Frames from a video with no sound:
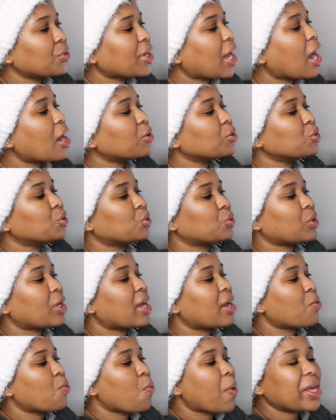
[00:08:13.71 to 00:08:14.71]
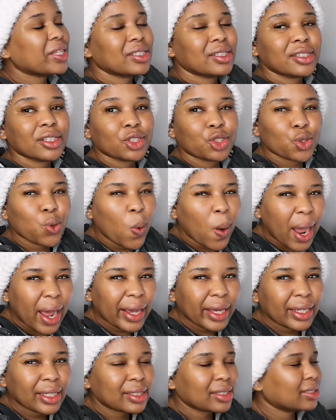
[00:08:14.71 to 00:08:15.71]
count one stick
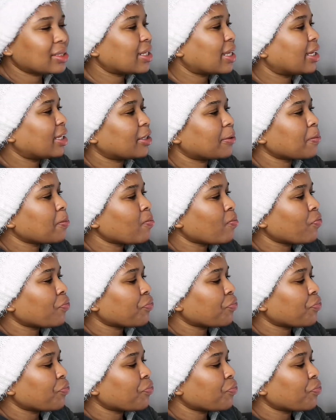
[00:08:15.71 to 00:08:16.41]
twice, like